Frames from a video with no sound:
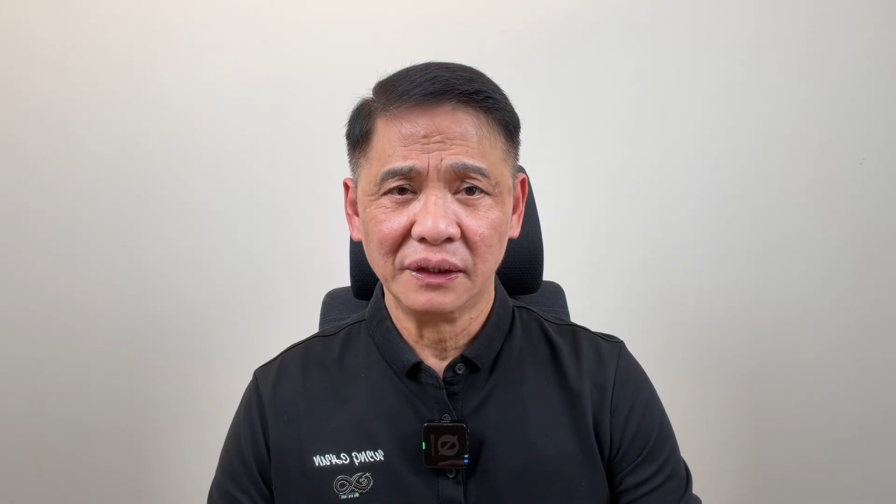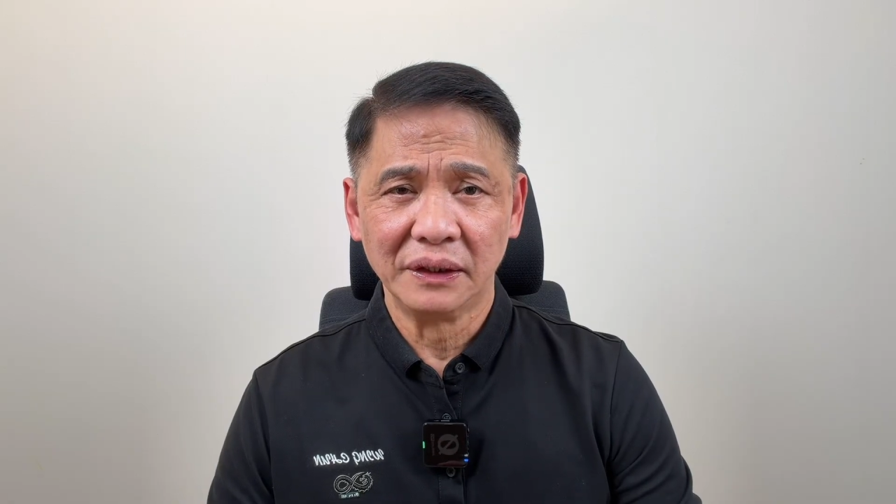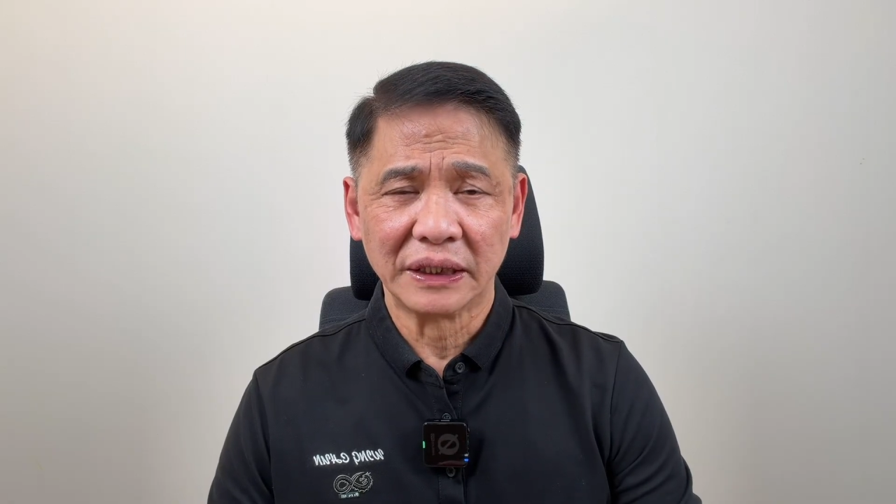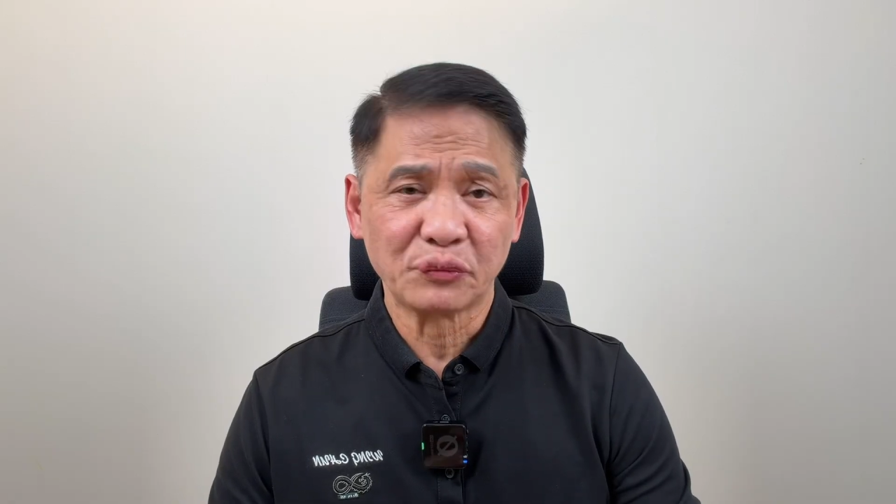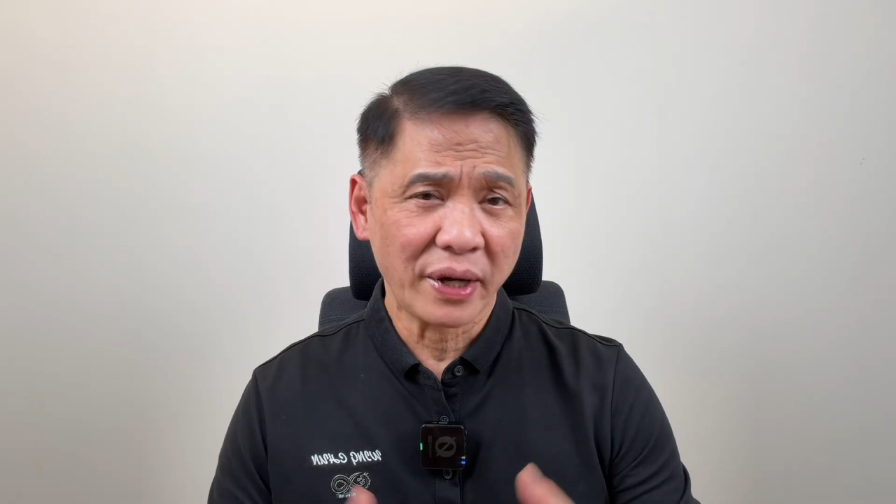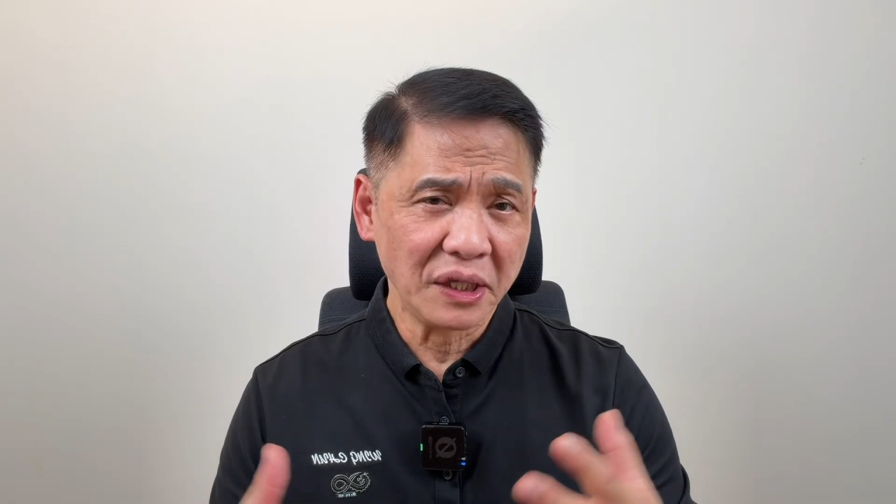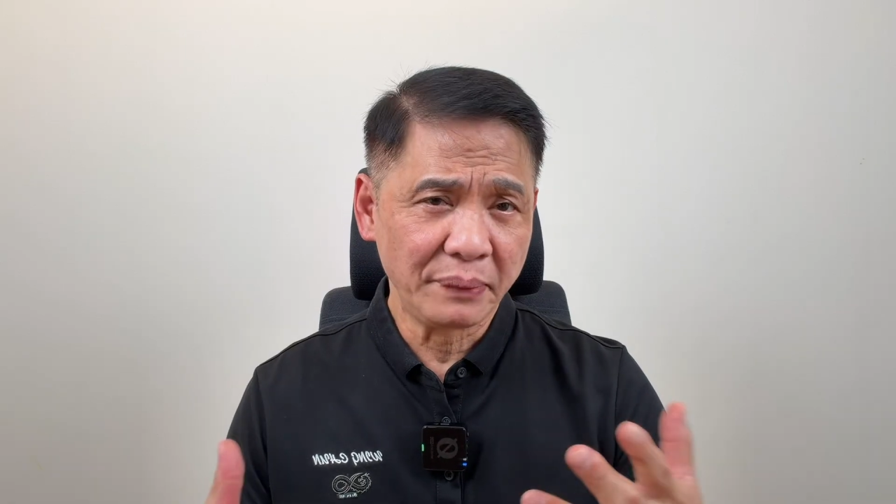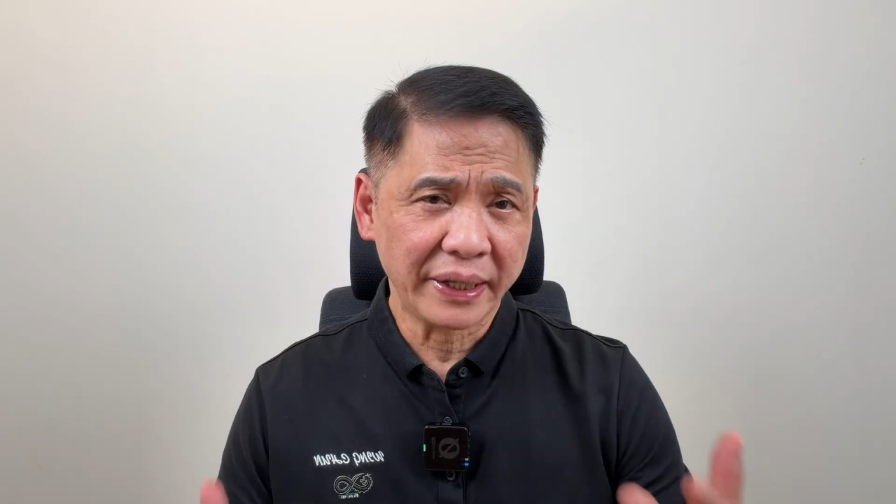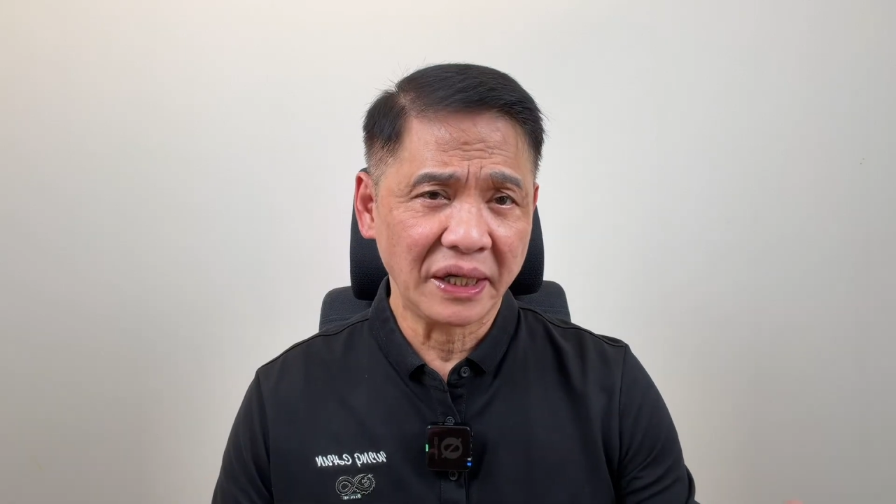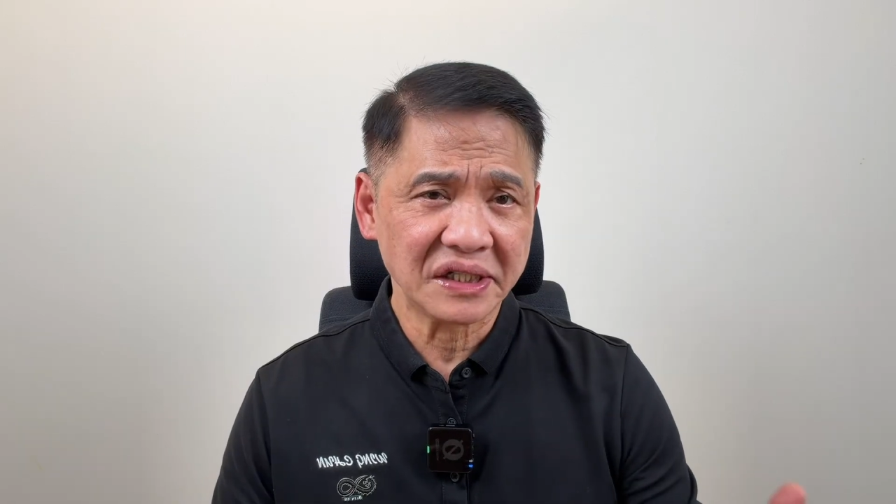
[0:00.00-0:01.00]
That's where he
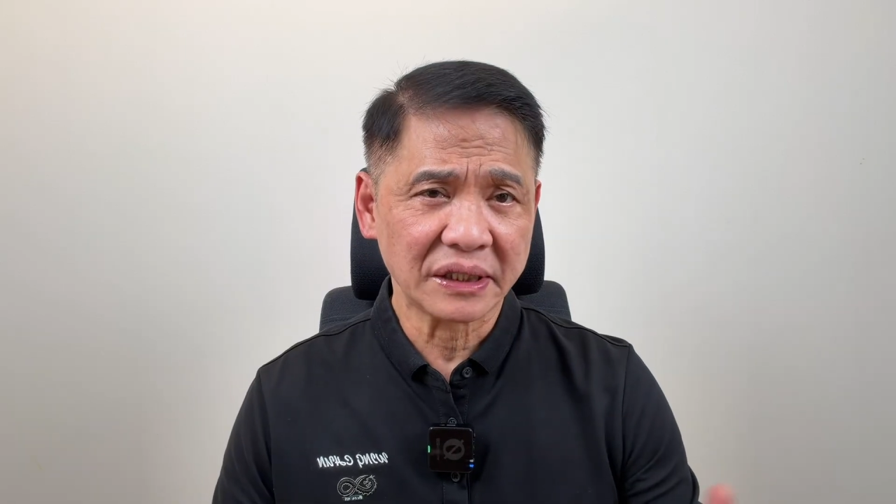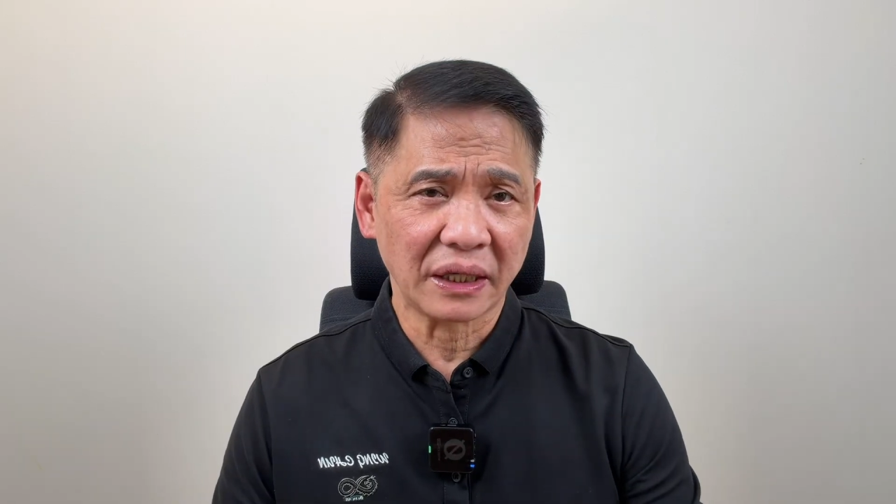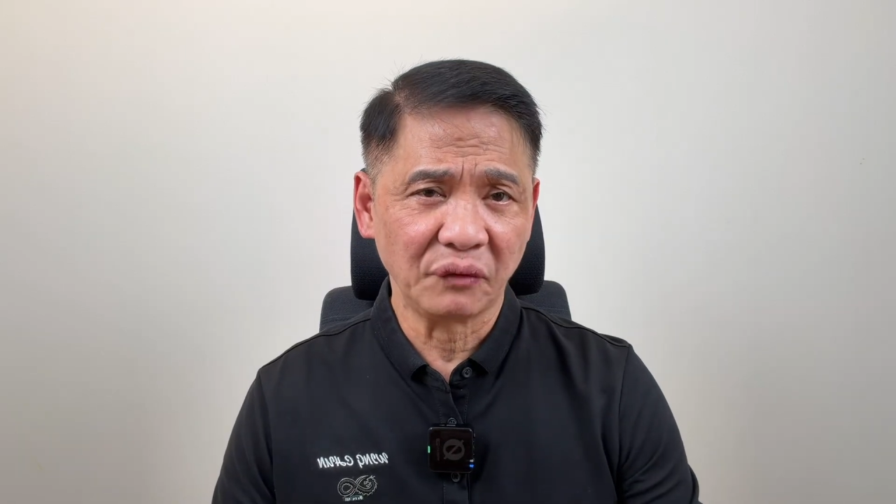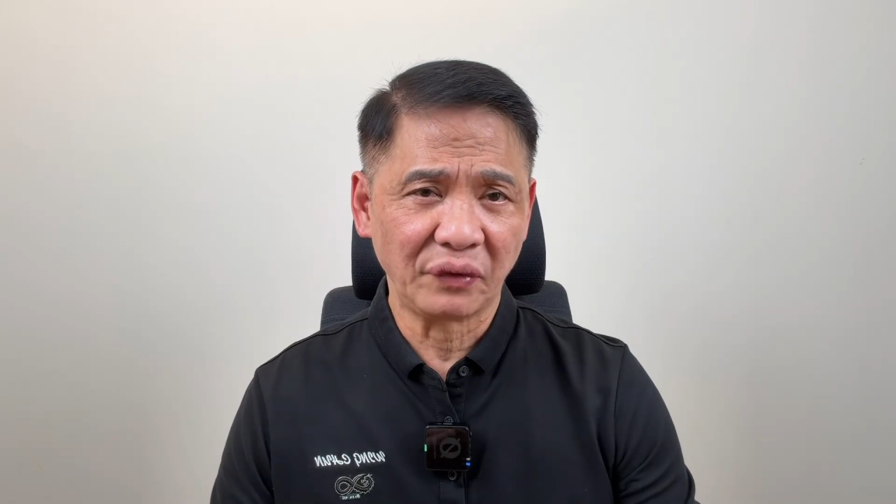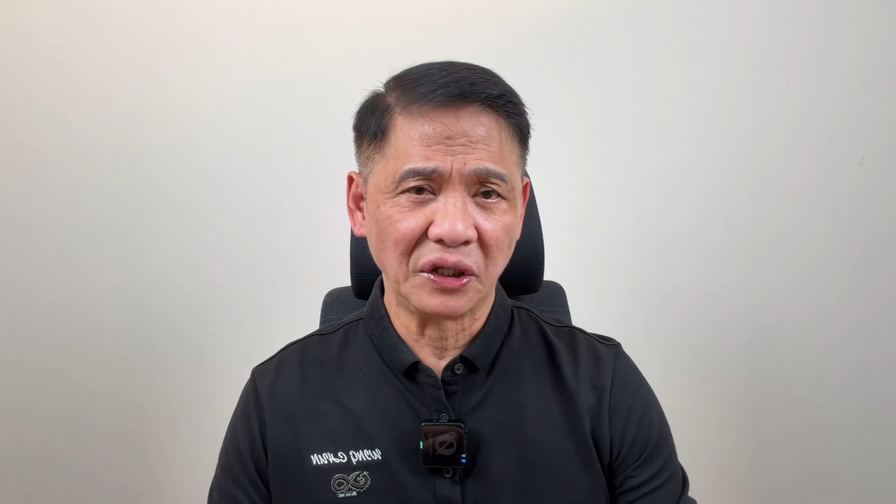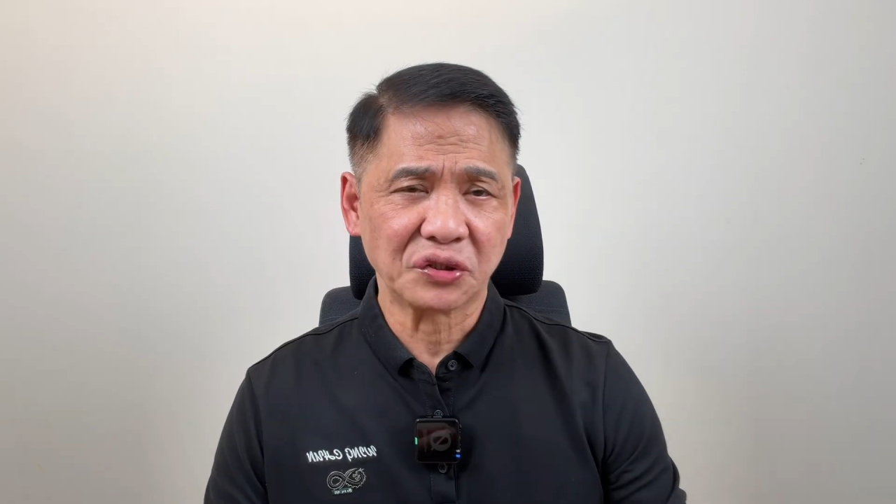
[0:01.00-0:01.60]
began studying Wing